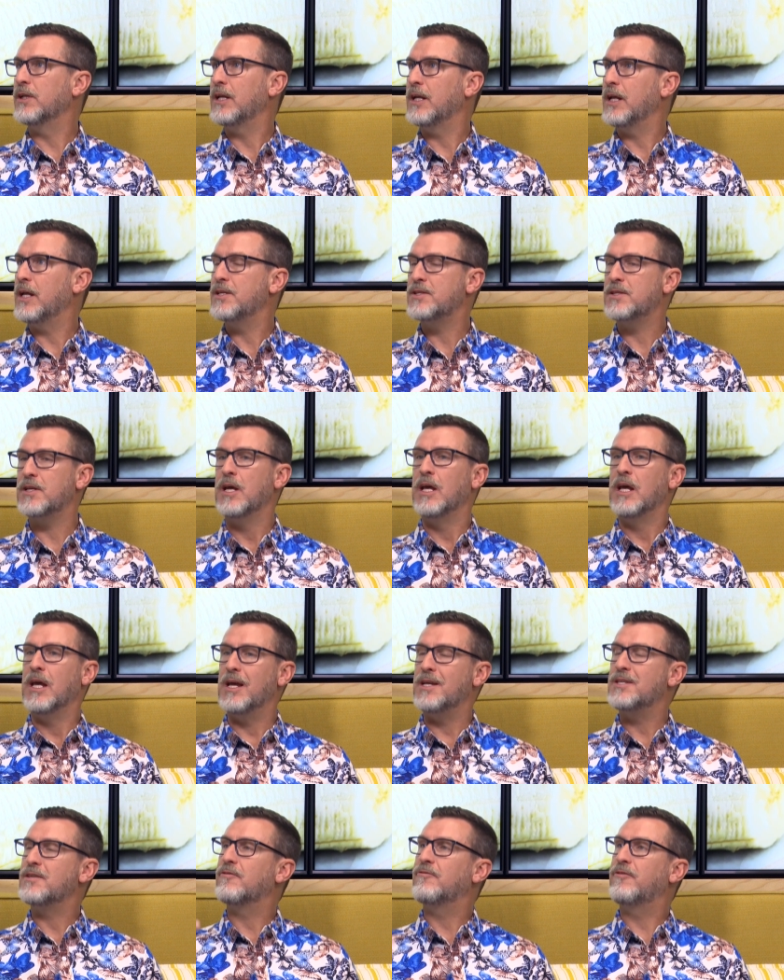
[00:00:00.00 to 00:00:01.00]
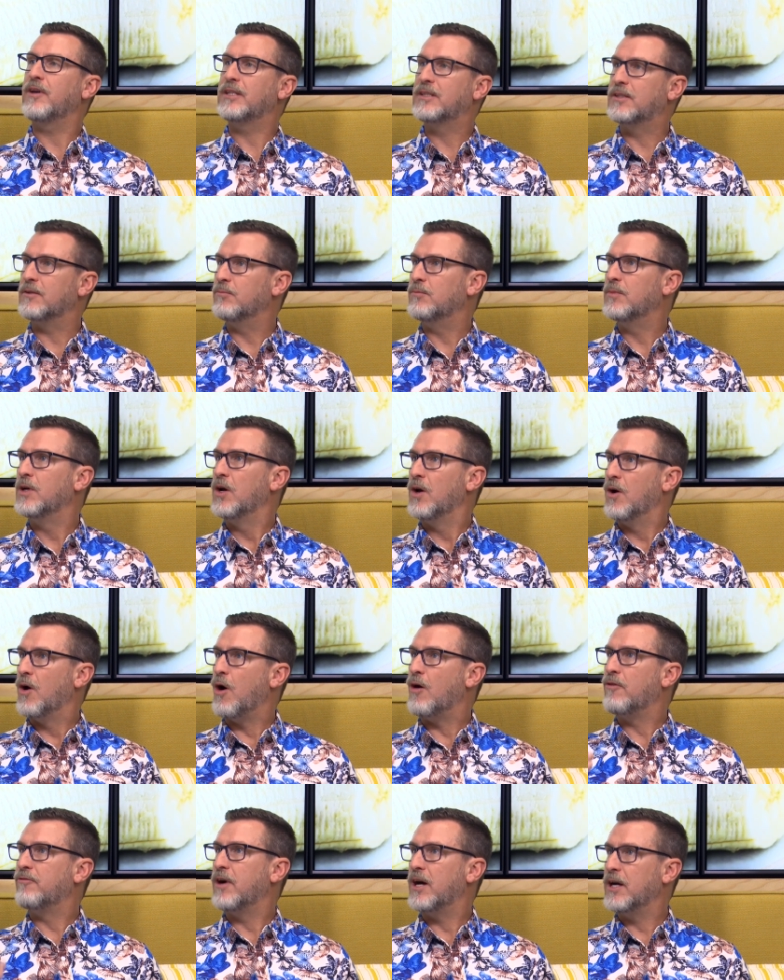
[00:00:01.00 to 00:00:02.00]
He's, he's a victim
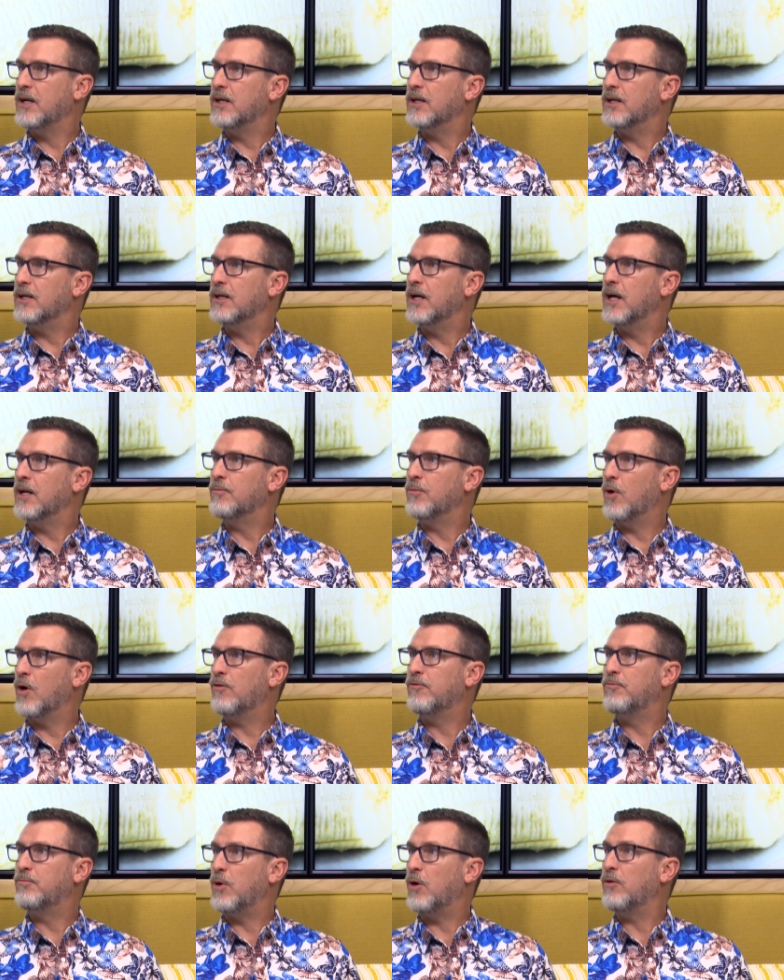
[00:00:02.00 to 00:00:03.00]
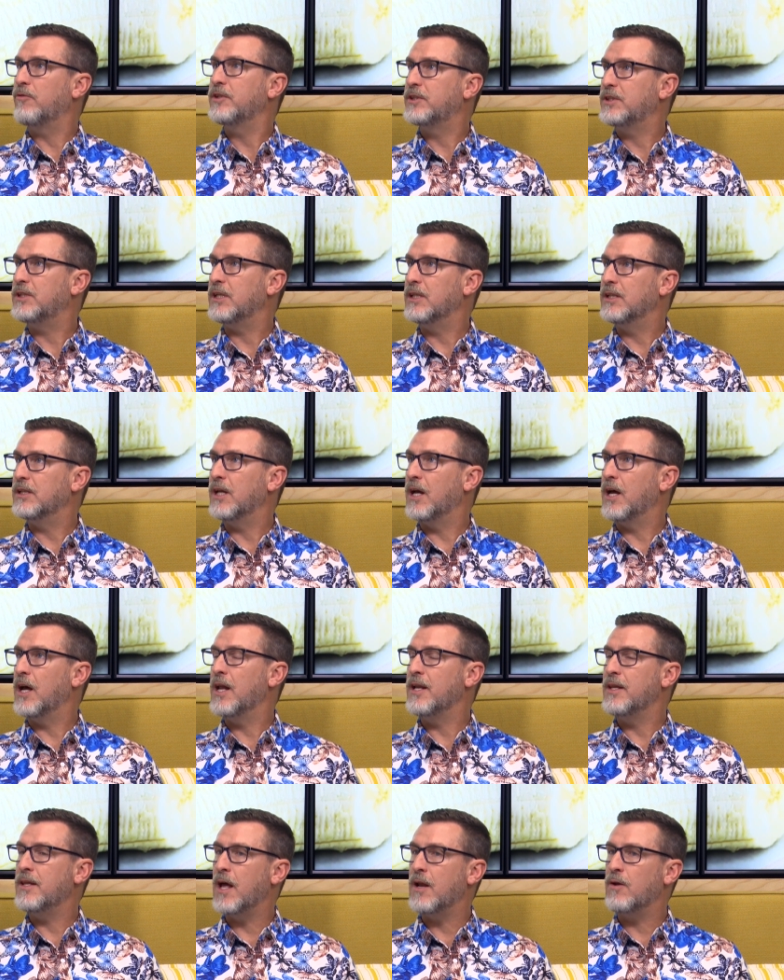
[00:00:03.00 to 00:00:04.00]
of hunger and of poverty, and,
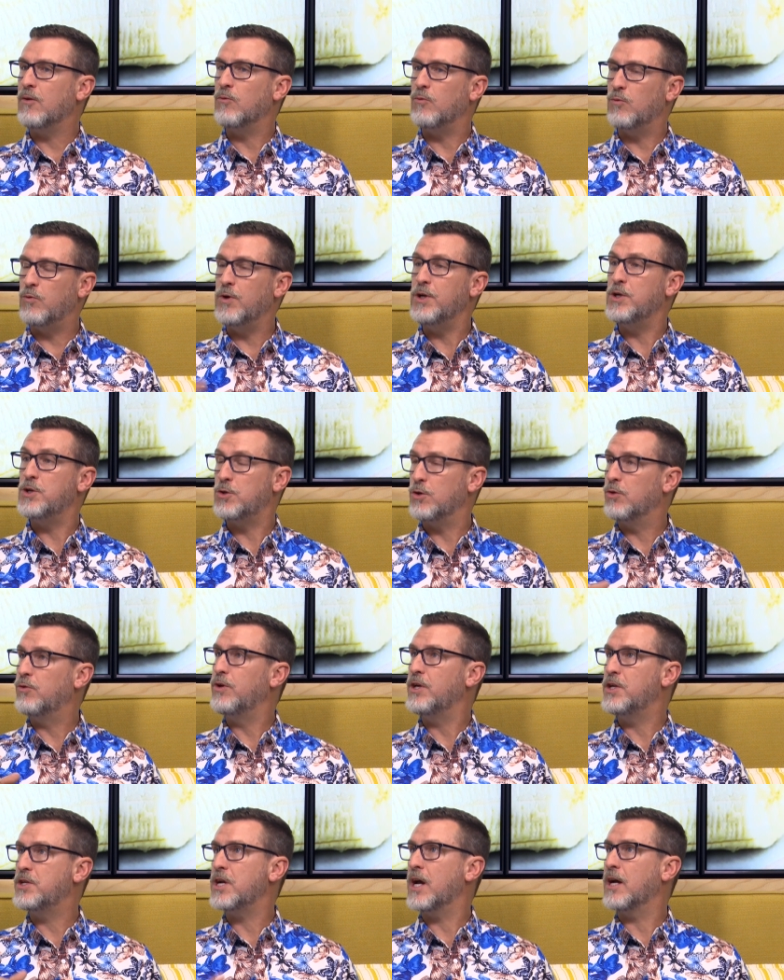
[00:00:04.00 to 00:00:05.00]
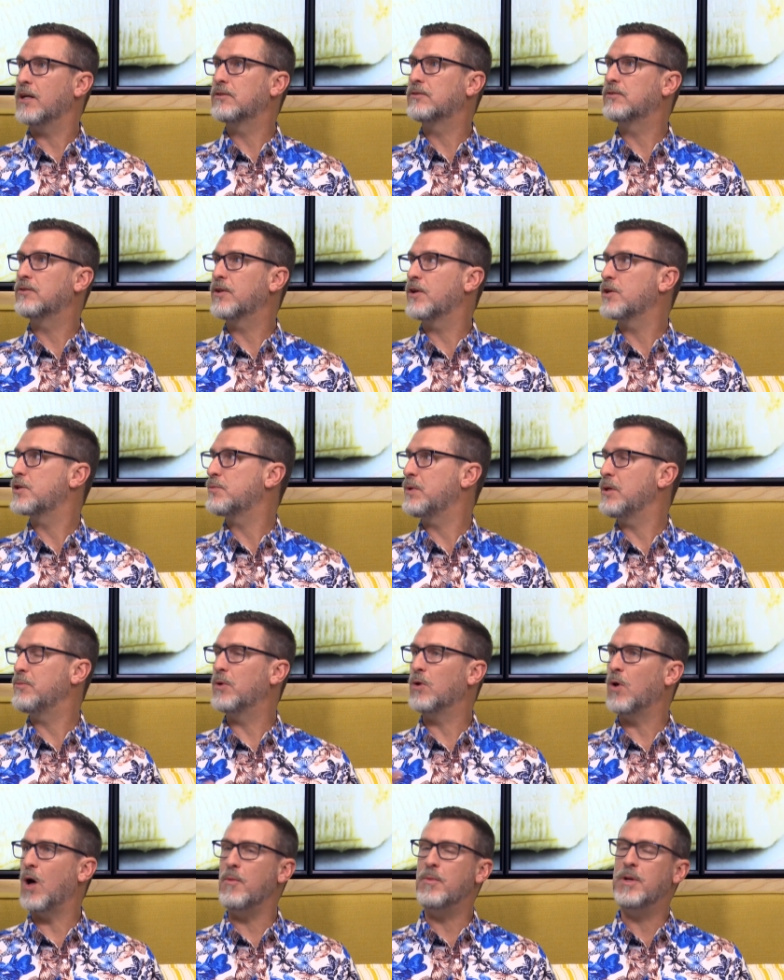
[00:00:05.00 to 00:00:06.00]
and, and we should reach out to those
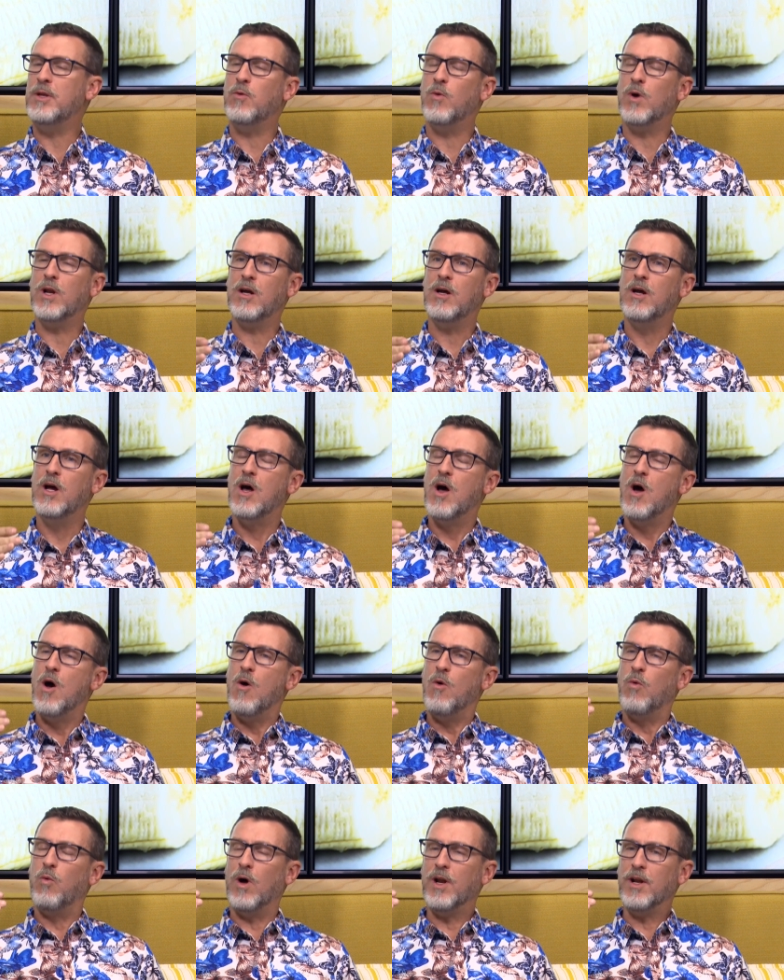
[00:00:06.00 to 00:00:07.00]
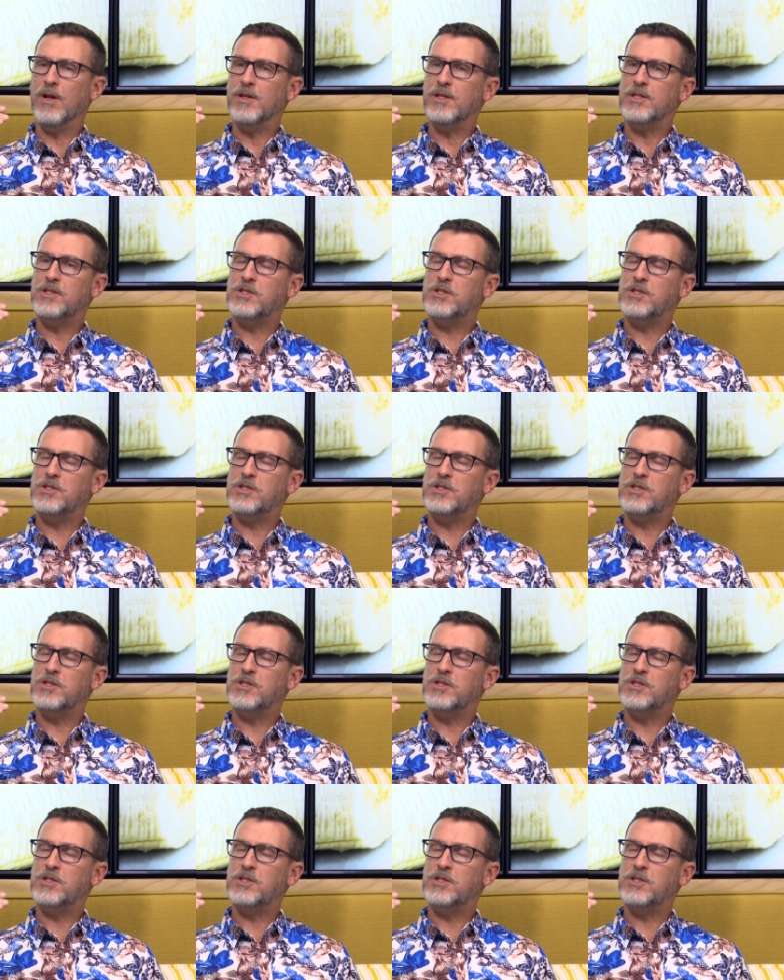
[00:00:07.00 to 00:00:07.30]
people. I mean, what are what are the